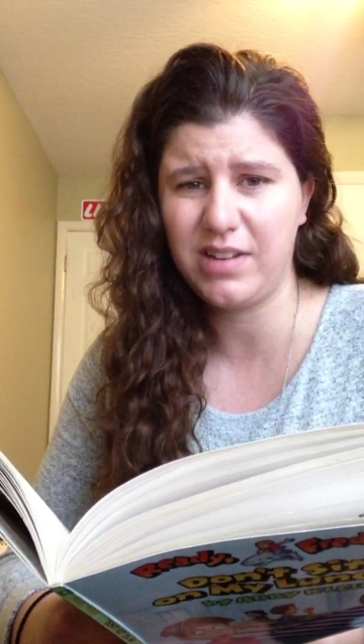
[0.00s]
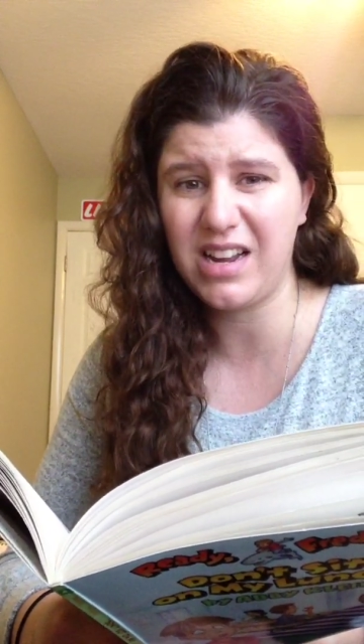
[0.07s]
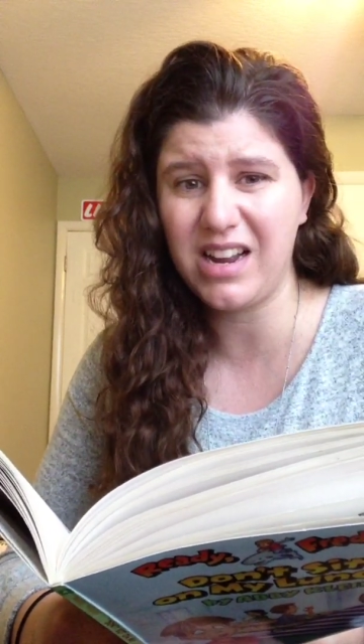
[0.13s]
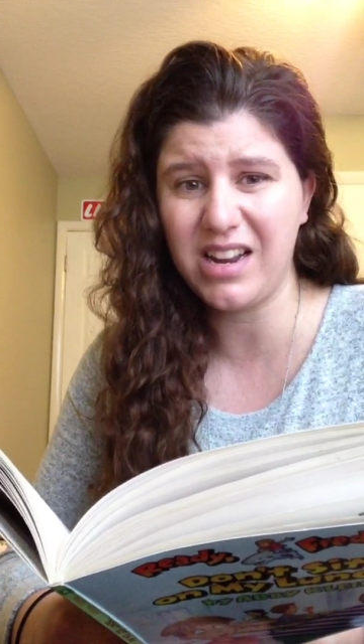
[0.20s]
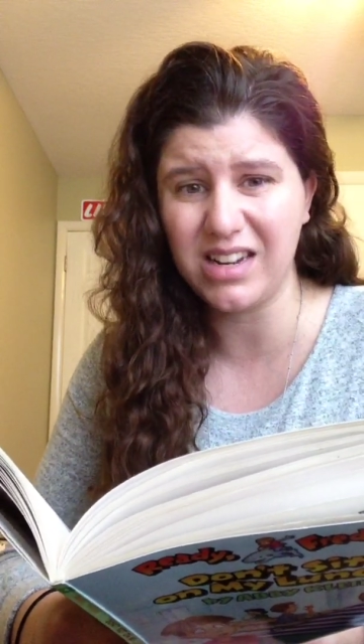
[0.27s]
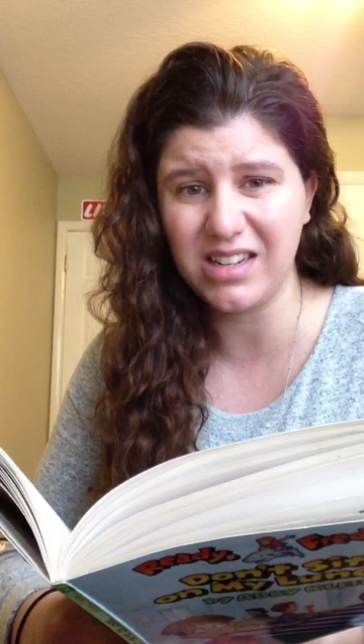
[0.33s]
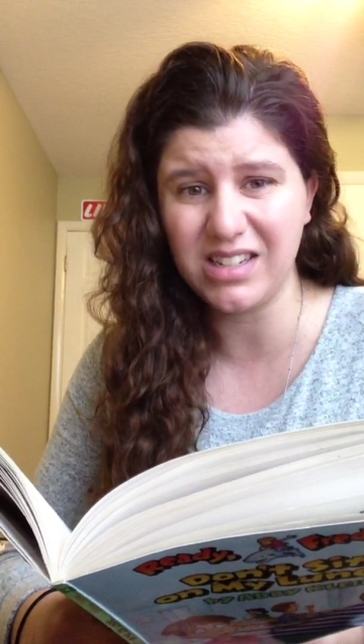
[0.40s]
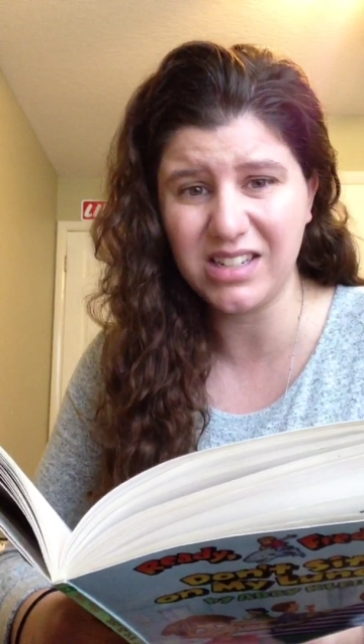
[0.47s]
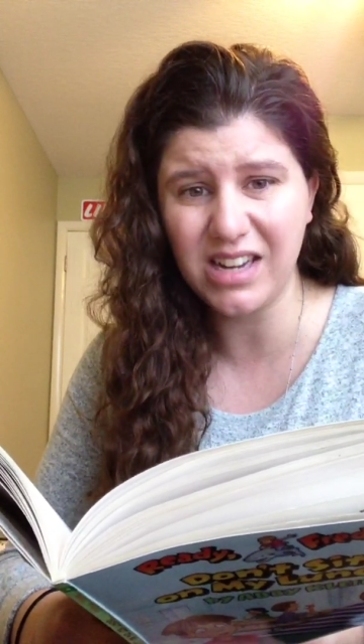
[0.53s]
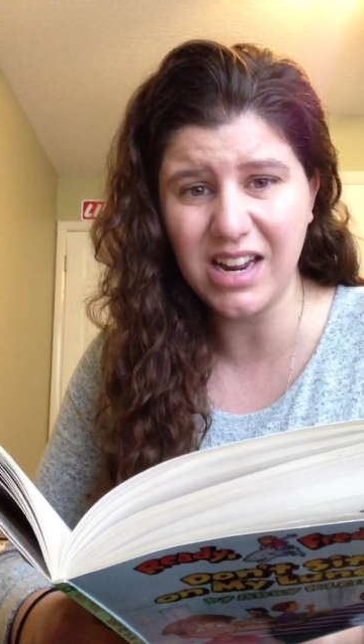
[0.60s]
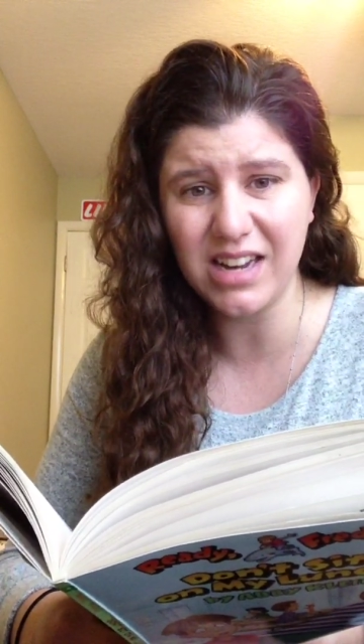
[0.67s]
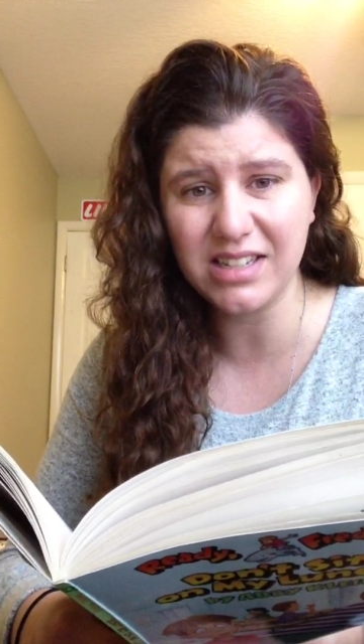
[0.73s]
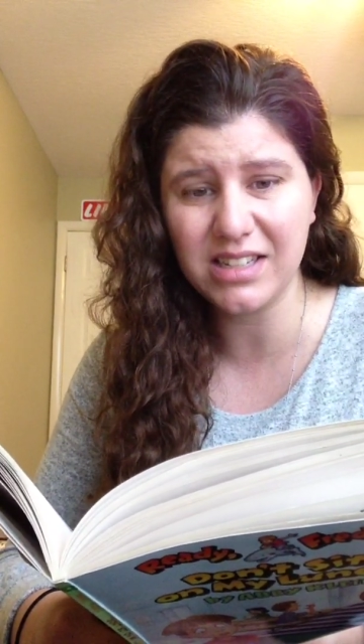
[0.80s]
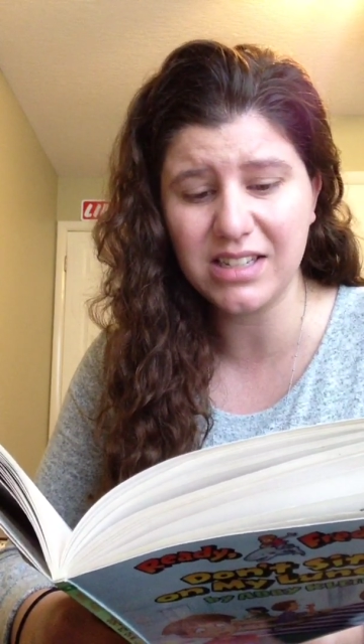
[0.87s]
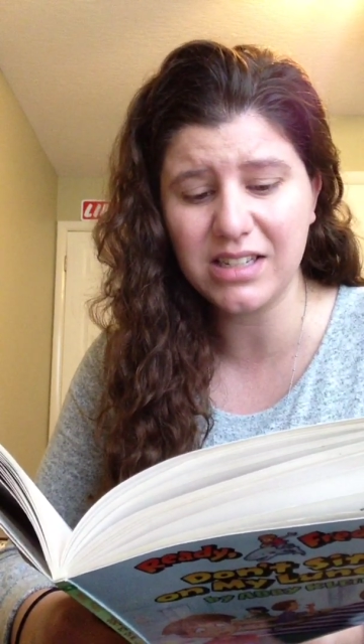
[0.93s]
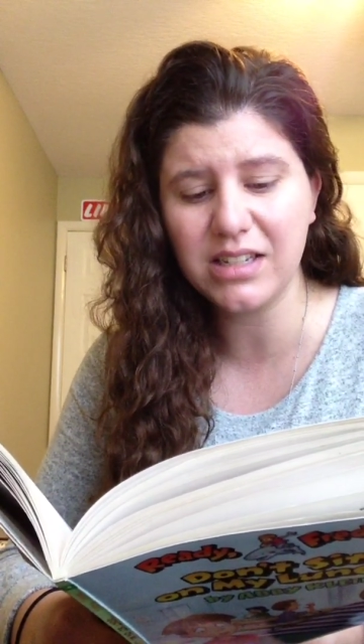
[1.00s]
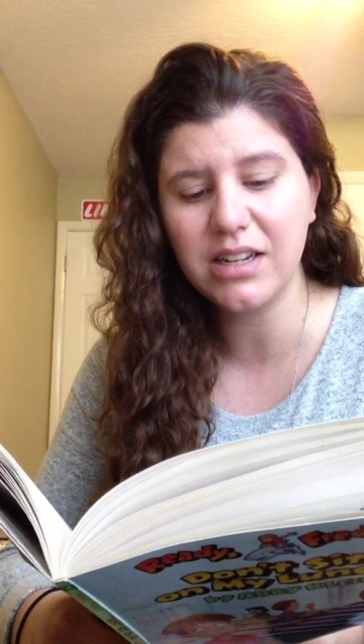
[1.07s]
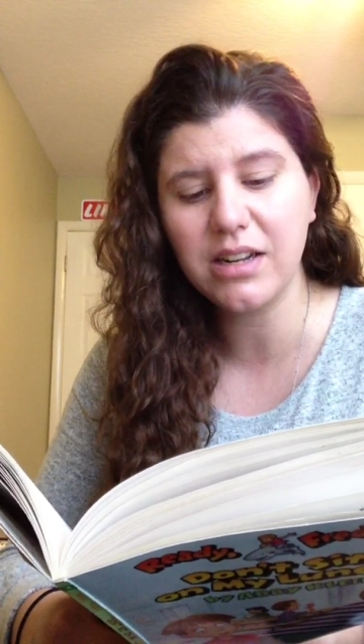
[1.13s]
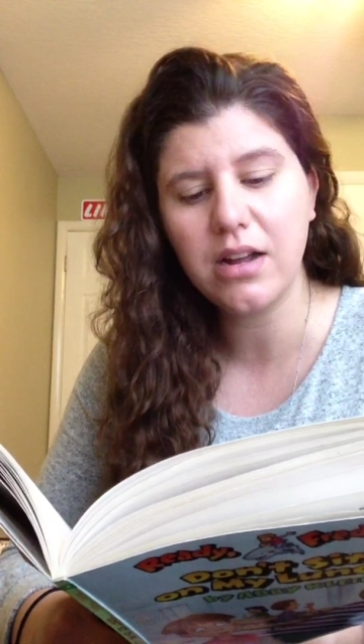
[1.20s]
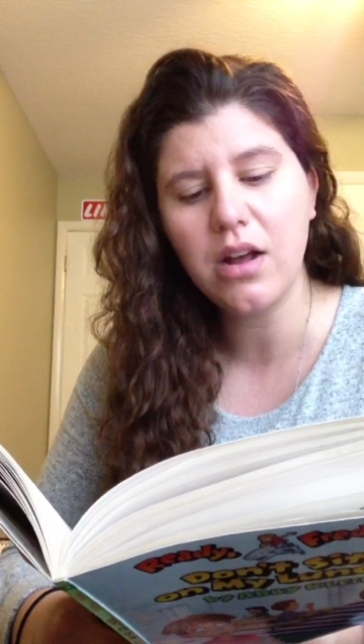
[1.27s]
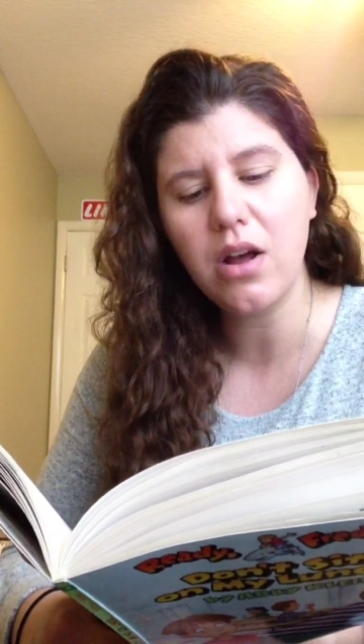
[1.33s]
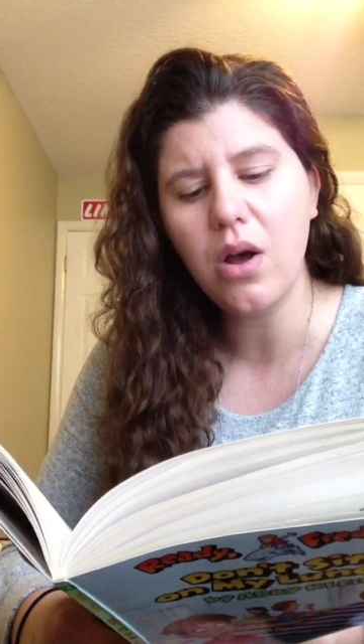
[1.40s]
An assist?
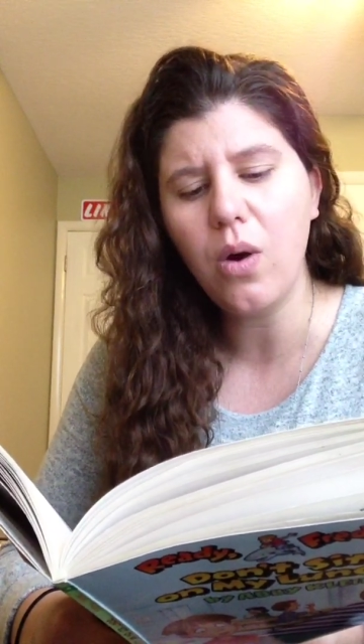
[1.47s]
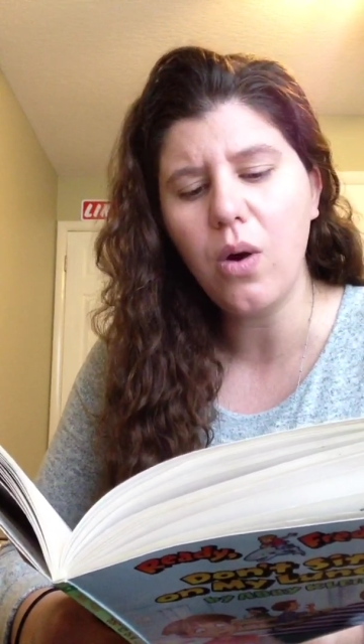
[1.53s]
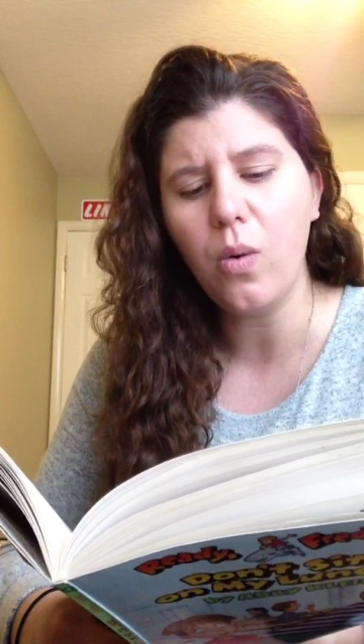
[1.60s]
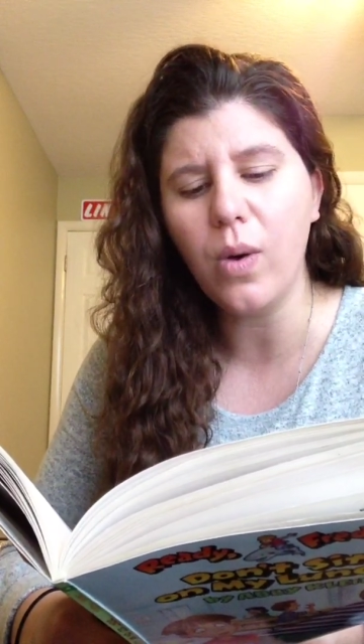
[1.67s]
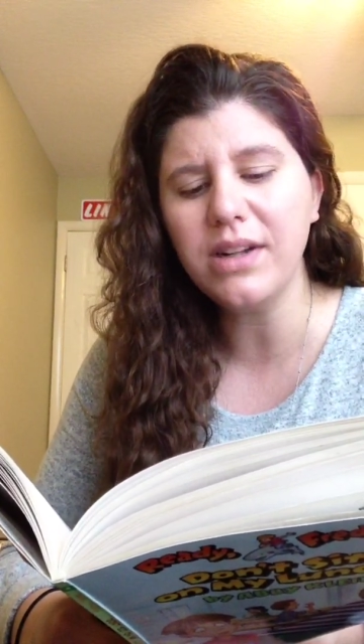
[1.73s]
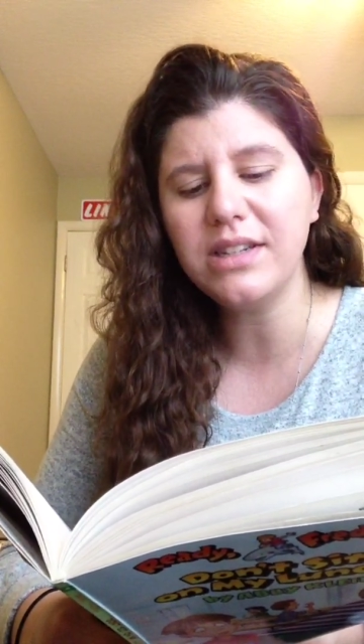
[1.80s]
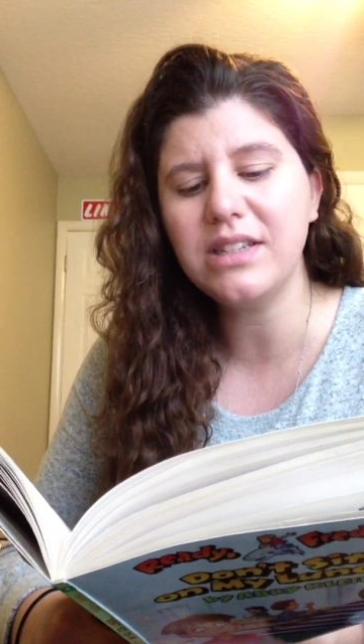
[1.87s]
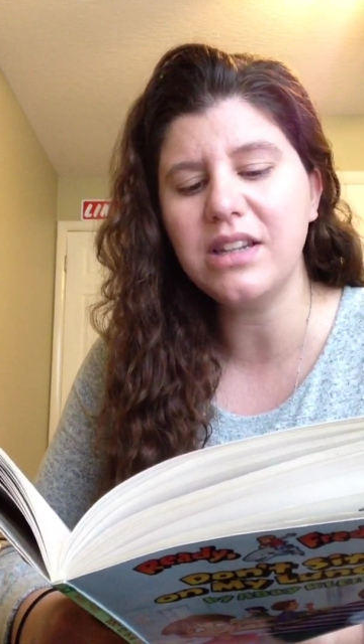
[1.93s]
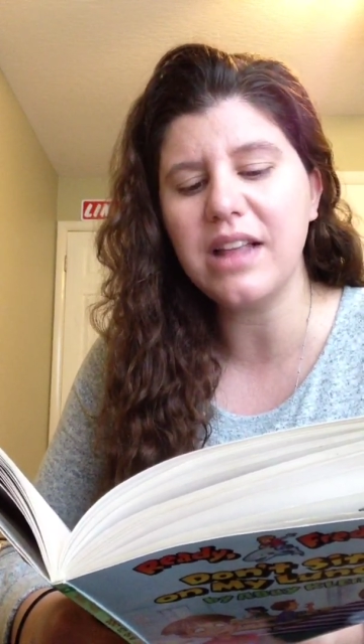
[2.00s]
What's